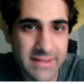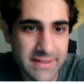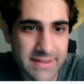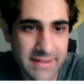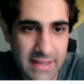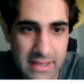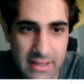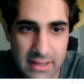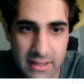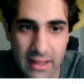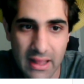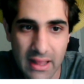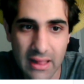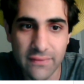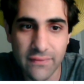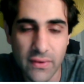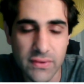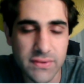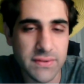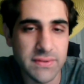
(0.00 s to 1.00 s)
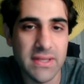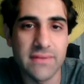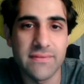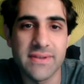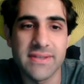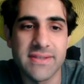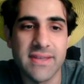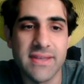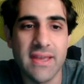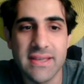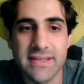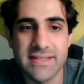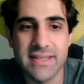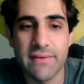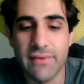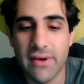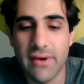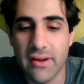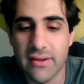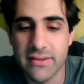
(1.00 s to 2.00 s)
is king. Alphonso Davies,
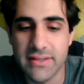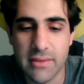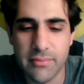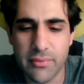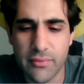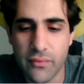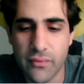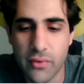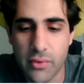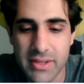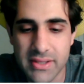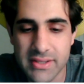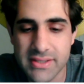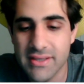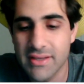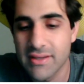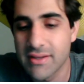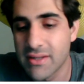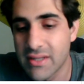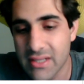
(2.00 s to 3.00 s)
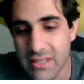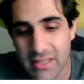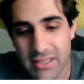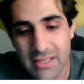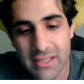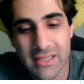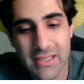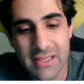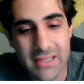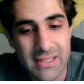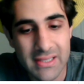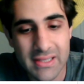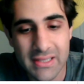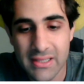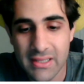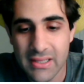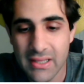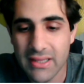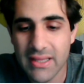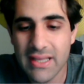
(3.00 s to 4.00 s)
7 out of 10 performance.
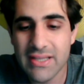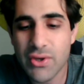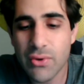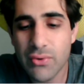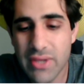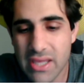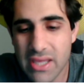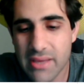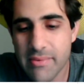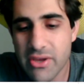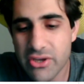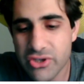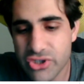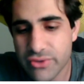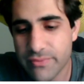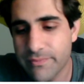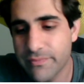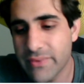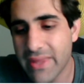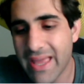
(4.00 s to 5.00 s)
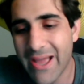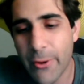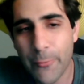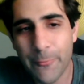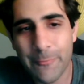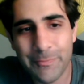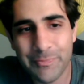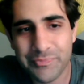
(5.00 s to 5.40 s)
Let's go Kimmich. Now,